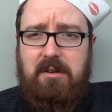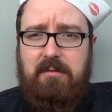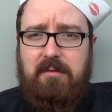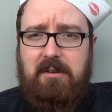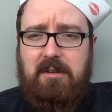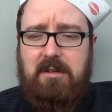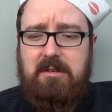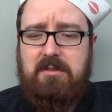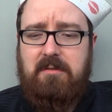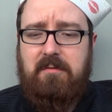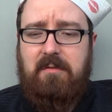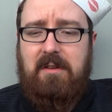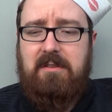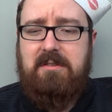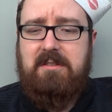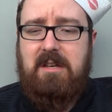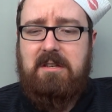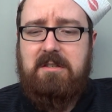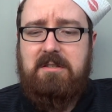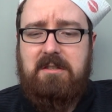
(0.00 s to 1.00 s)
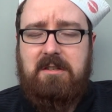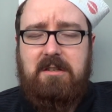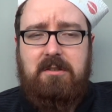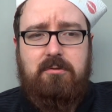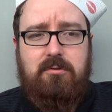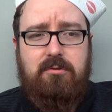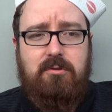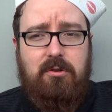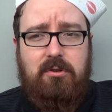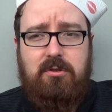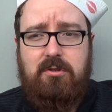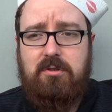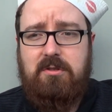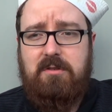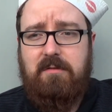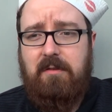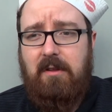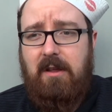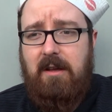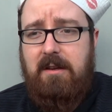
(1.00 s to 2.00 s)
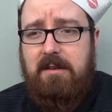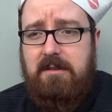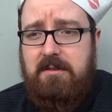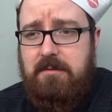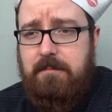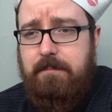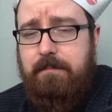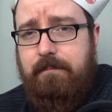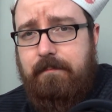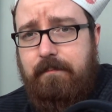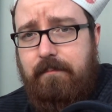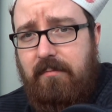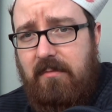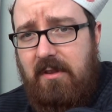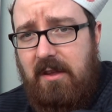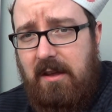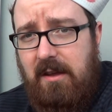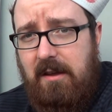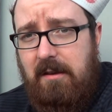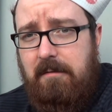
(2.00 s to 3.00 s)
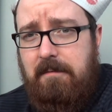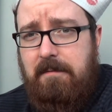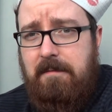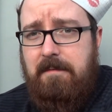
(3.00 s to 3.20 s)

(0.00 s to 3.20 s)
I think it's a fantastic introduction to flakes. If